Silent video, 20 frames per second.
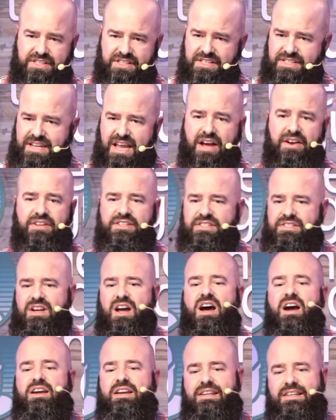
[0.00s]
is out of
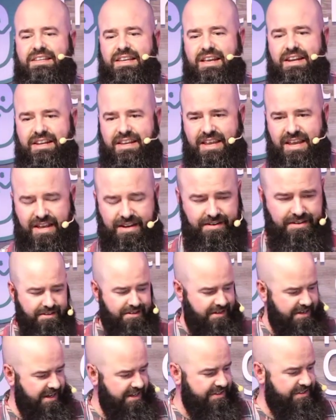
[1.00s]
stock yet again.
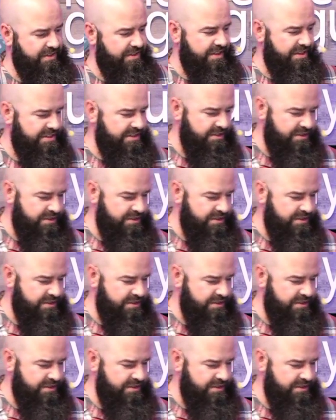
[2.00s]
And so this